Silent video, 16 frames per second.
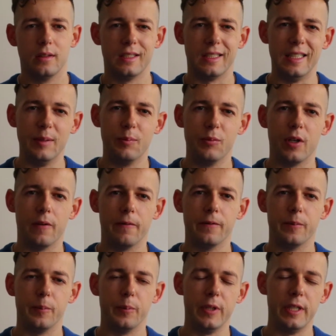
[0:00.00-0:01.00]
sleep
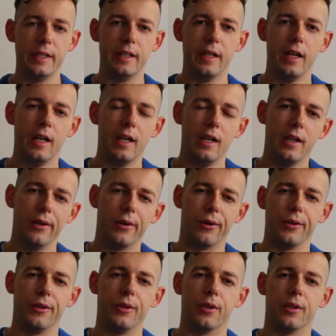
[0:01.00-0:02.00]
comfortably
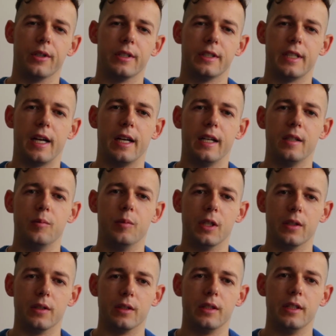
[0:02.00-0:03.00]
on your side
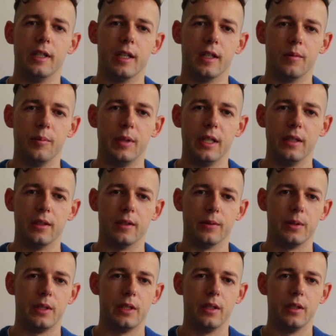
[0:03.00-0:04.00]
because they are made
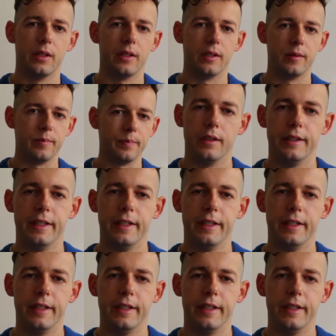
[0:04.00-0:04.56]
of silicone.